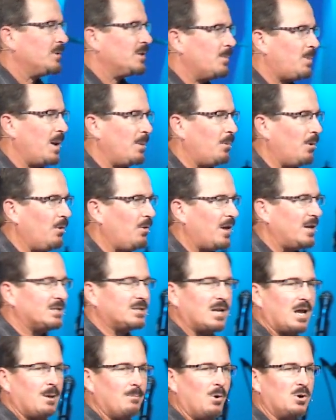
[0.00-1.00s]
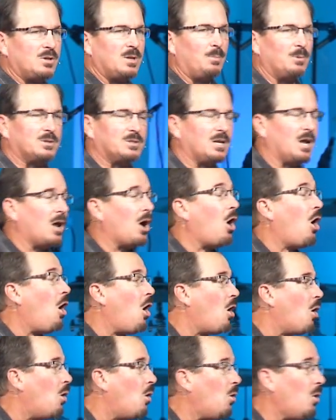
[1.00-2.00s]
to people, they say, most people say,
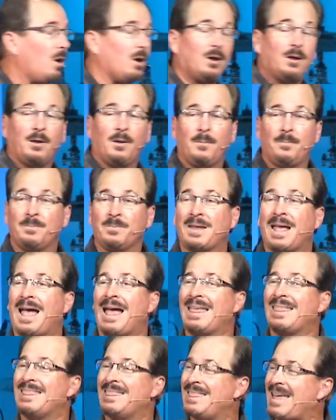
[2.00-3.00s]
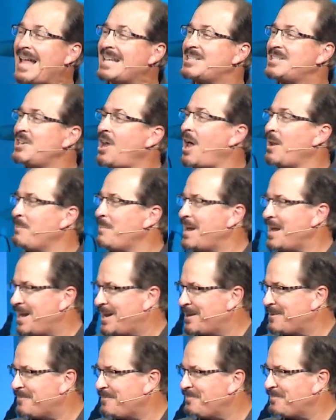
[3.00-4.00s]
oh, that's not
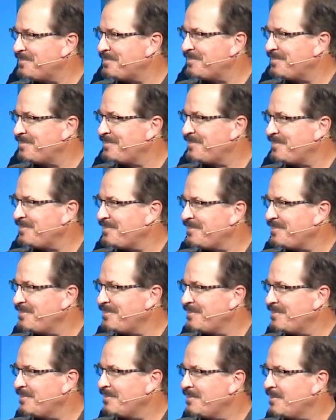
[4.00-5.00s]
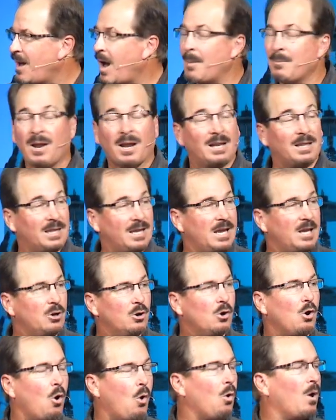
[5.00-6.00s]
me. I'm not a
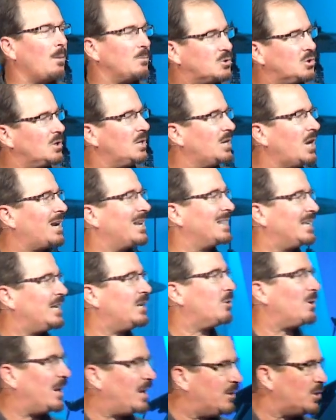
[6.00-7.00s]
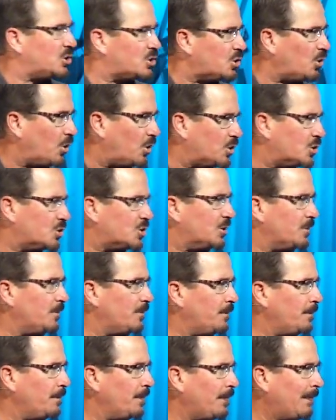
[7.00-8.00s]
leader, or I'm certainly not a leader in the church.
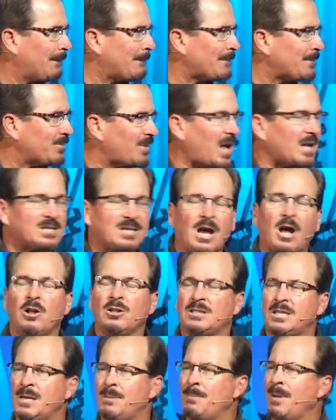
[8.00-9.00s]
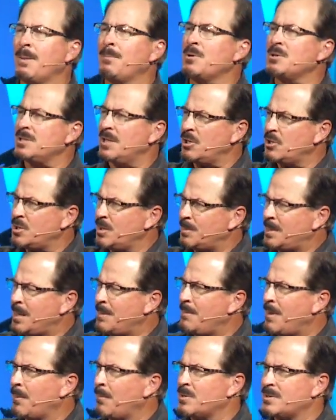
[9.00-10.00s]
That's L team members, leadership
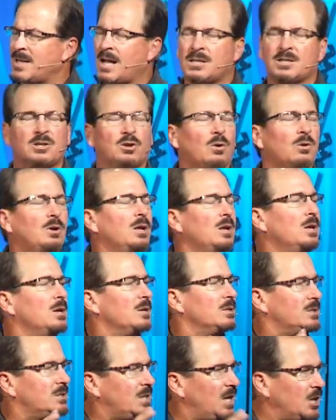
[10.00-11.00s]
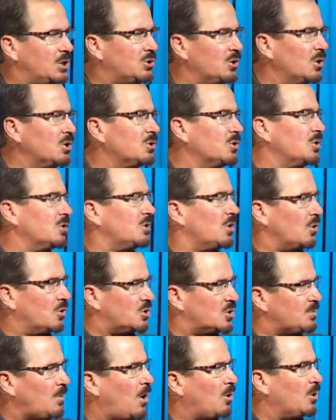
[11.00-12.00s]
team members, that's you know, teachers or, or
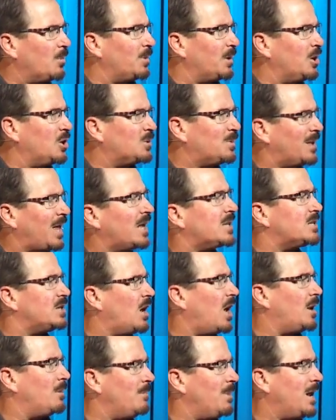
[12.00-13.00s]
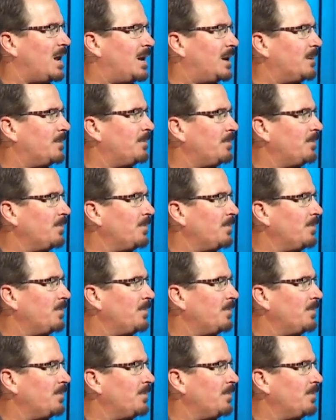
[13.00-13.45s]
small group leaders, but that's not me.